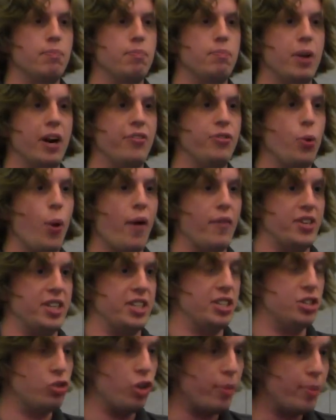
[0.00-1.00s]
But if you have a
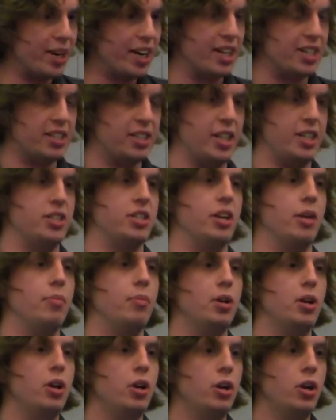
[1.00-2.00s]
distributed system,
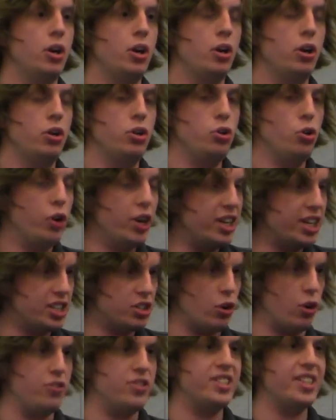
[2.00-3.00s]
you can just
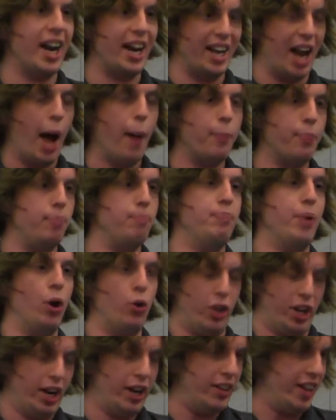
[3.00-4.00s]
sort of set it up, build
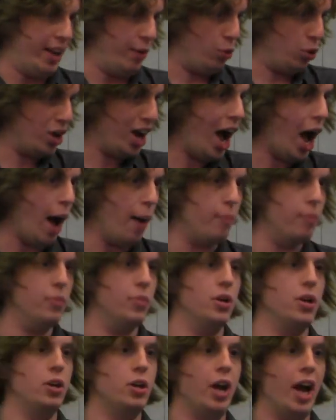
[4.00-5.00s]
it, and they will come.
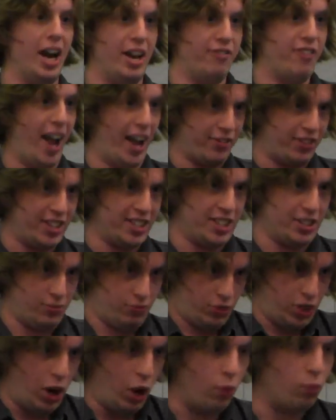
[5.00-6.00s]
And in fact, this is
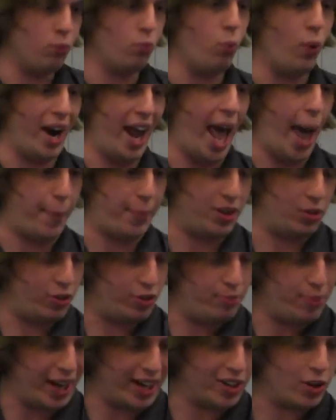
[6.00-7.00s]
you know, what happened
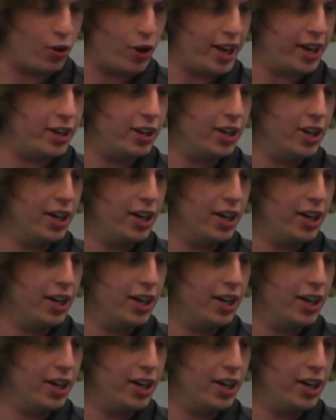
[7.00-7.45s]
with Bitcoin.